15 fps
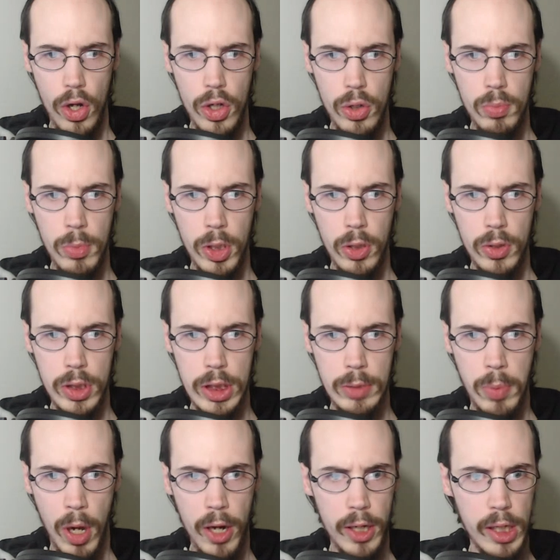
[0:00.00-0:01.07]
Are you Melos's
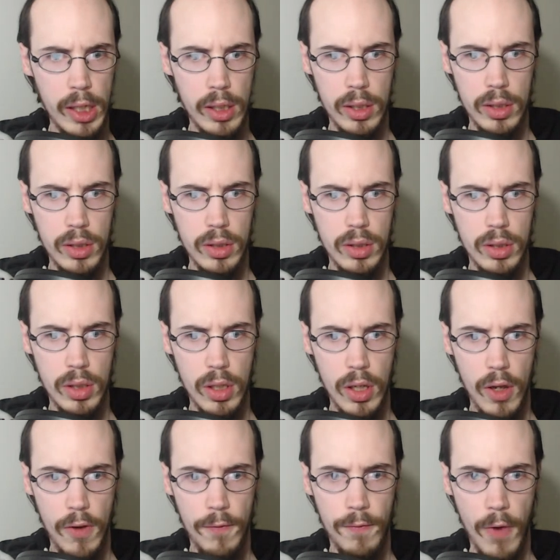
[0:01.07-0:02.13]
body?
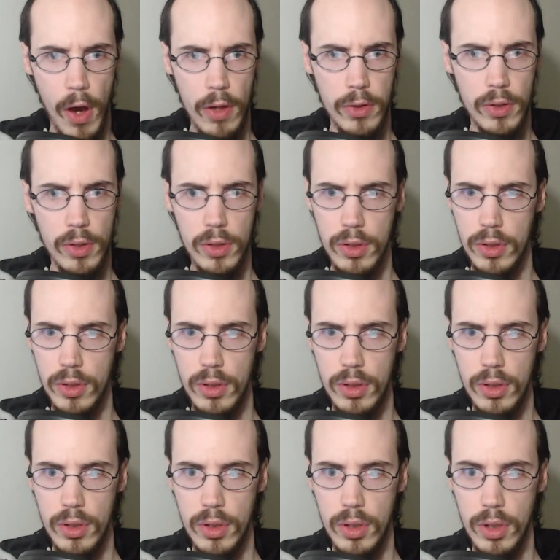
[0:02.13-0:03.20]
Father?
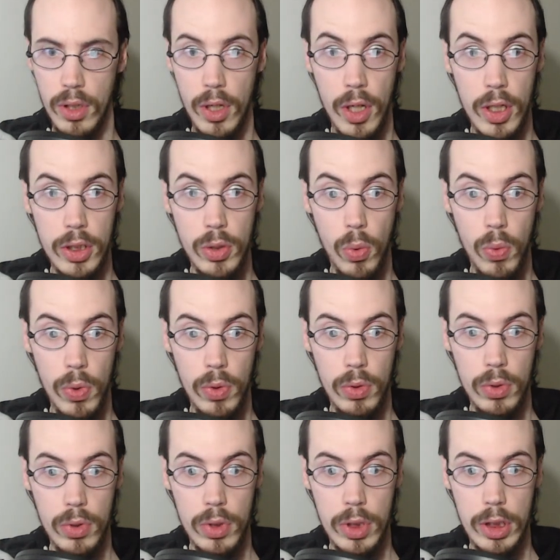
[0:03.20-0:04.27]
So,
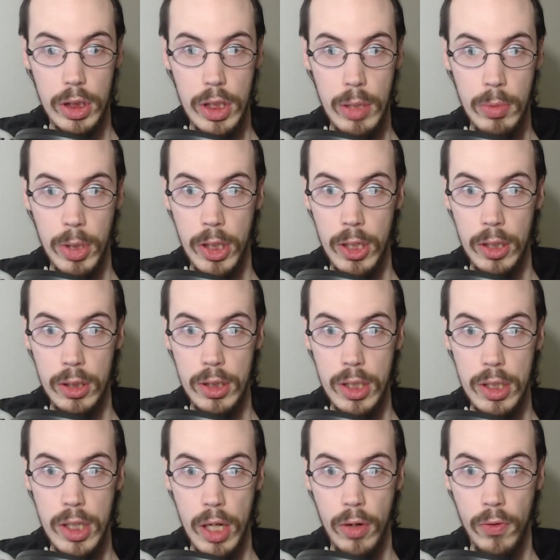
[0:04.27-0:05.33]
Demon King did
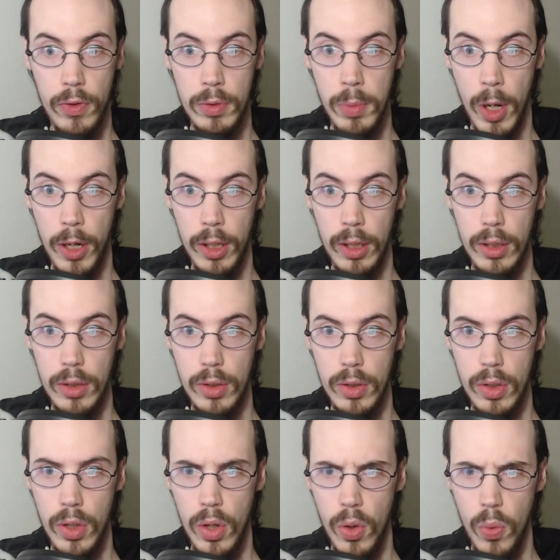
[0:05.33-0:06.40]
take over his body.
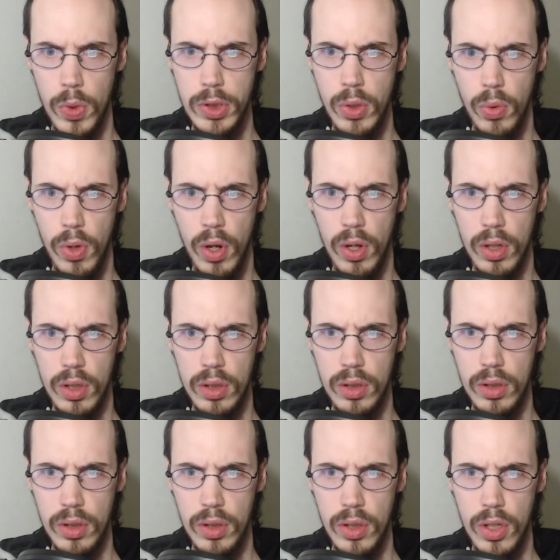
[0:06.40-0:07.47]
What's going on?
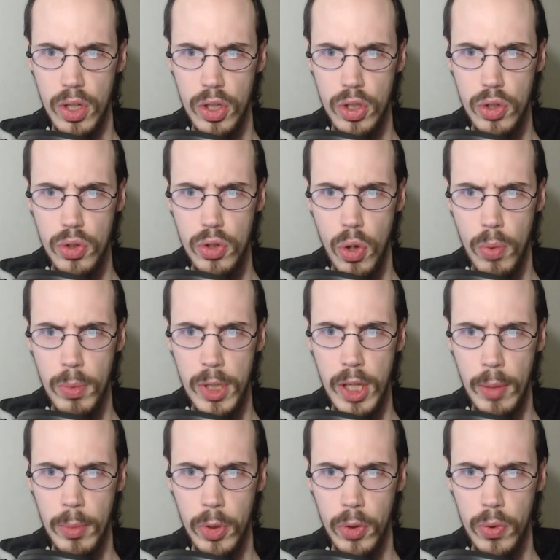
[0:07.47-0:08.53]
You told me that
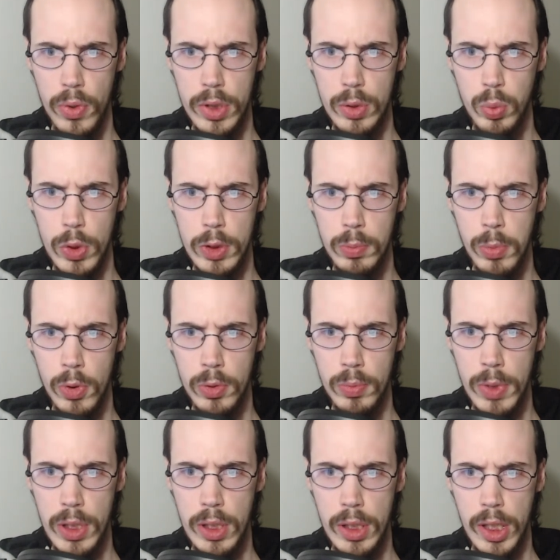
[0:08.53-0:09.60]
Melos was supposed to
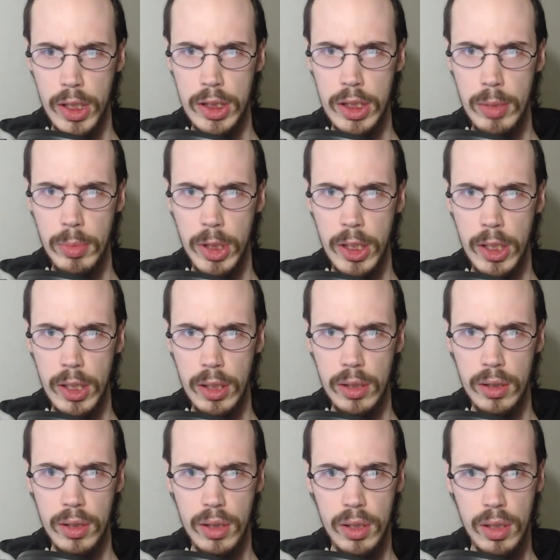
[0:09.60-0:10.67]
be the next Demon King.
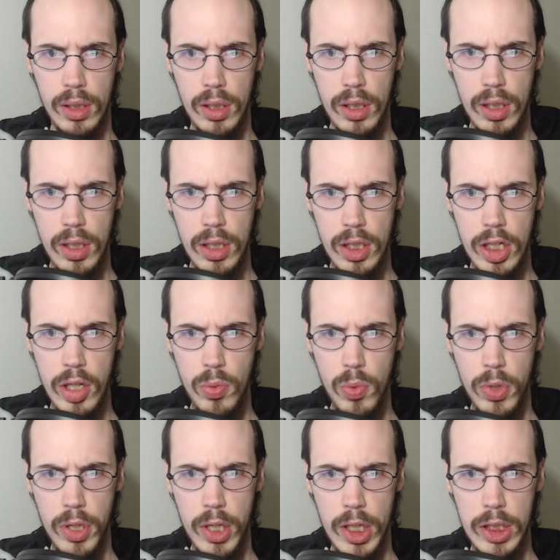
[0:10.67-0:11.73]
Did you
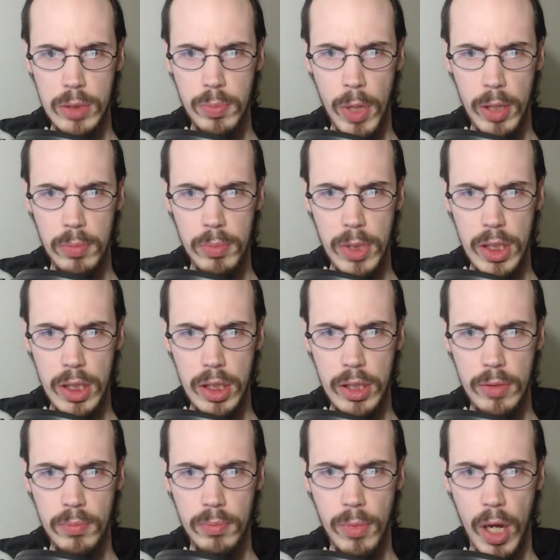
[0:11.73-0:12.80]
really expect me to
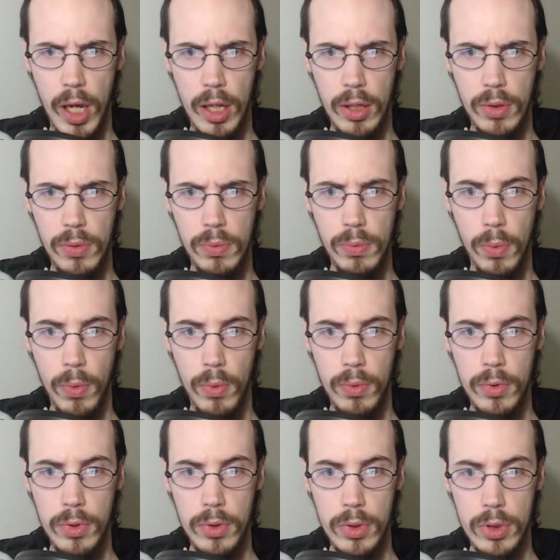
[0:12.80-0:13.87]
give my throne
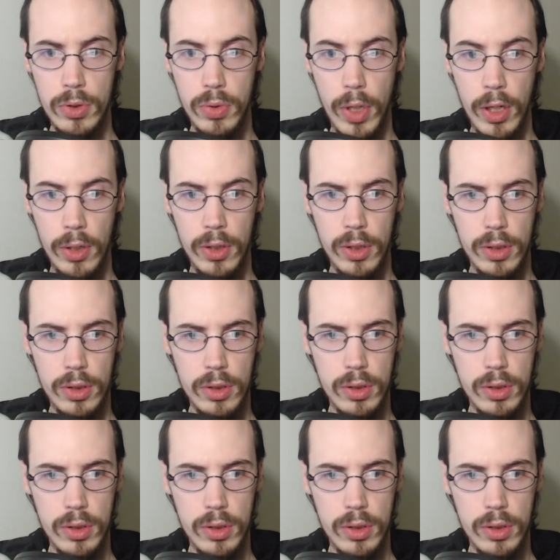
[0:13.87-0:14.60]
to a traitor?